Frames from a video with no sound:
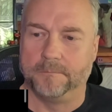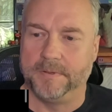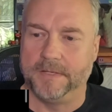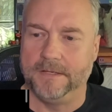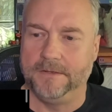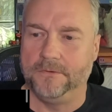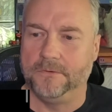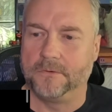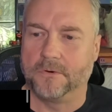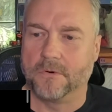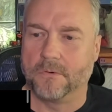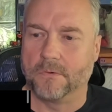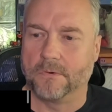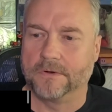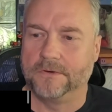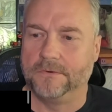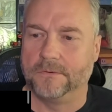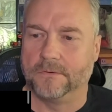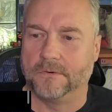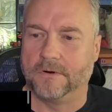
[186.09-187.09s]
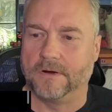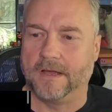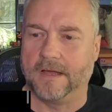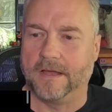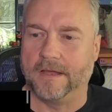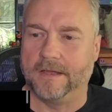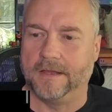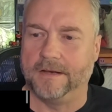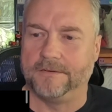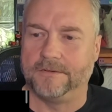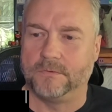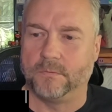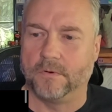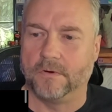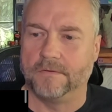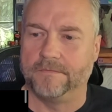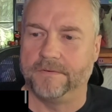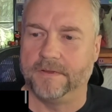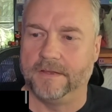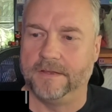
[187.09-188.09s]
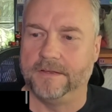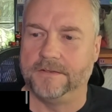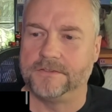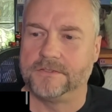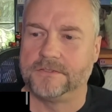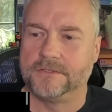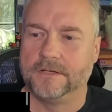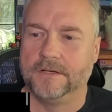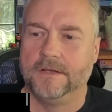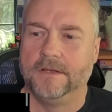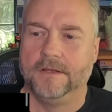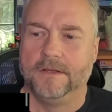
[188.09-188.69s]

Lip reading: PU cork Durahide 12-inch